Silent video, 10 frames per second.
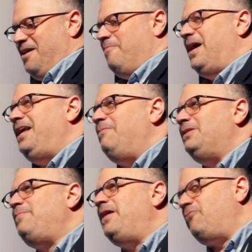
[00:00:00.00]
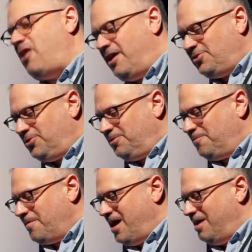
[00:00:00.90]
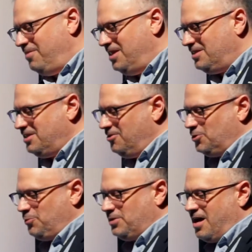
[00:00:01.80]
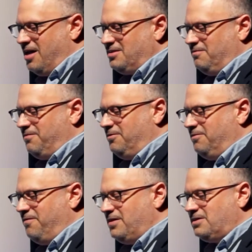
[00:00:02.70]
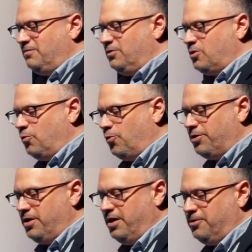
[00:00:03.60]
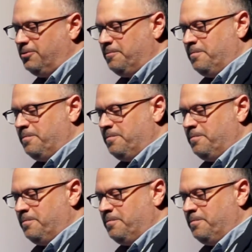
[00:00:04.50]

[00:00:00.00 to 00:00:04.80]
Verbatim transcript: My name is Ben Reiser. I'm this year's Wisconsin Film Festival coordinator.